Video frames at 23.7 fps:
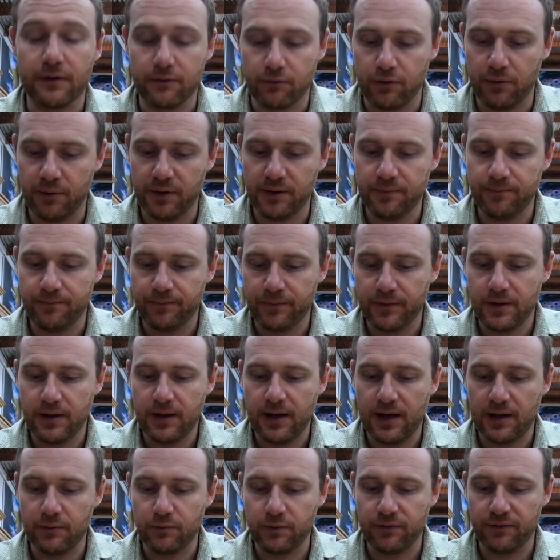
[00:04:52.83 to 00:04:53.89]
ribbing,
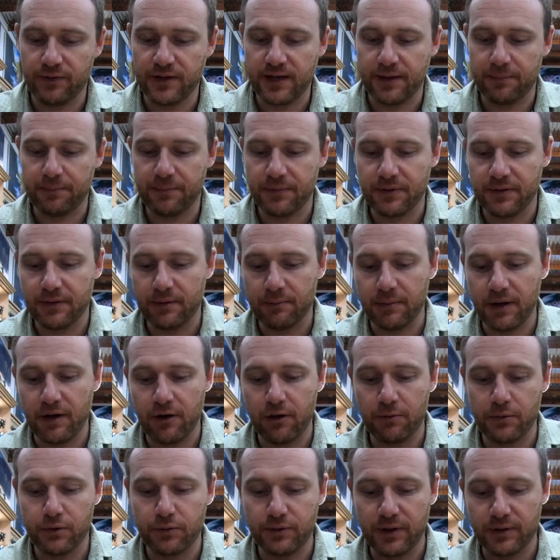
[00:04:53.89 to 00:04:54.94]
and we've kept the
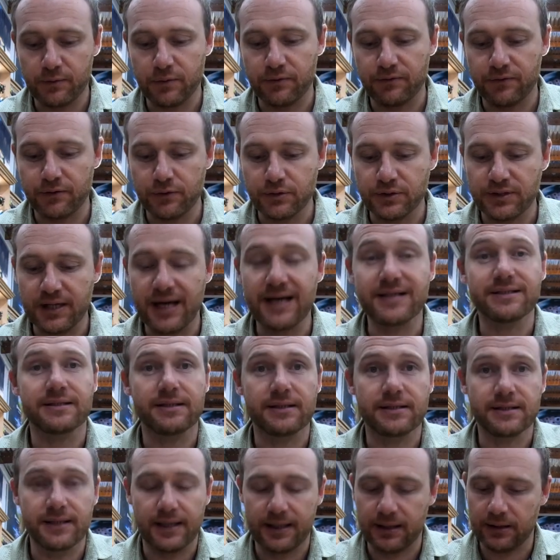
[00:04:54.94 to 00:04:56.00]
marabou that we've used
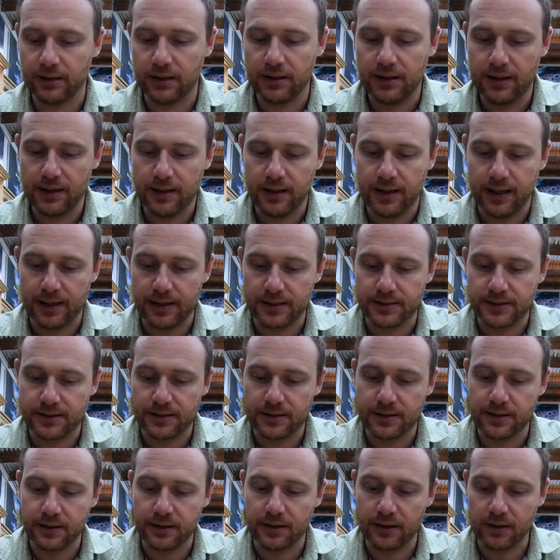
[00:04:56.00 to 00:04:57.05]
as the tail
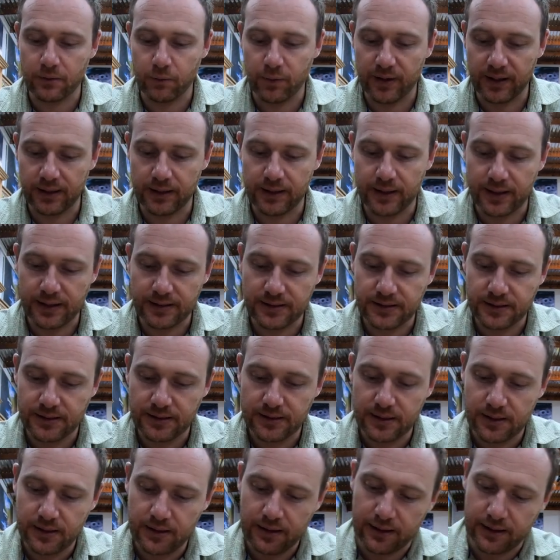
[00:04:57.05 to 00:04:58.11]
as the wing
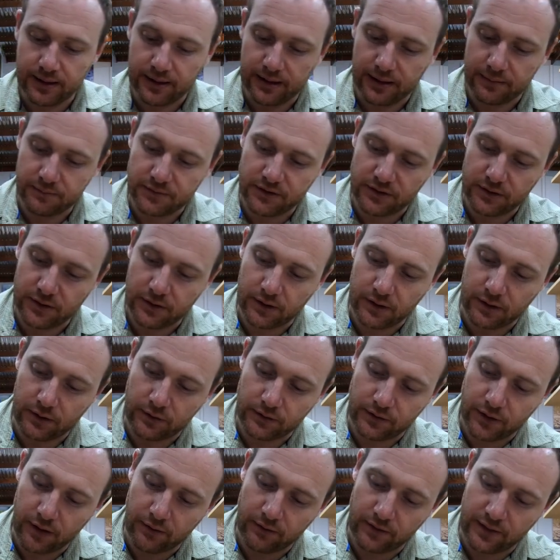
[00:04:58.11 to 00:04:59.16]
case.
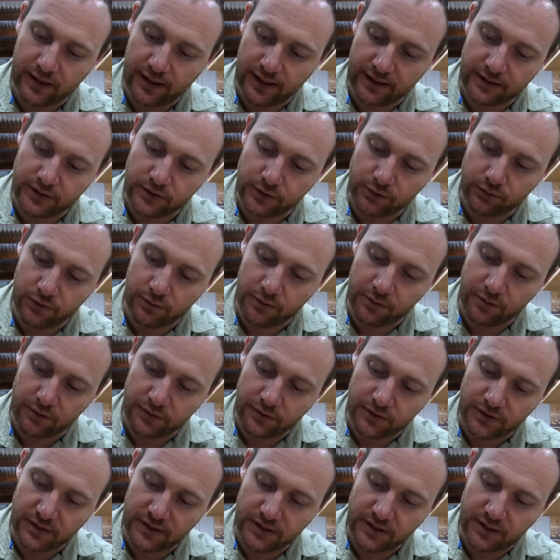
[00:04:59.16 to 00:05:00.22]
So don't cut your
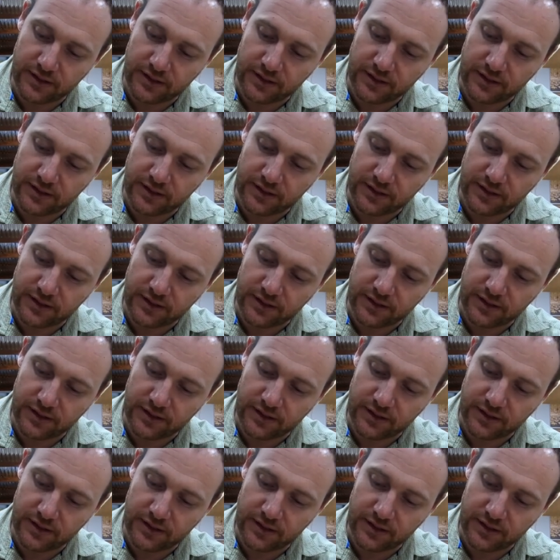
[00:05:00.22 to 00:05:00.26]
ribbing with your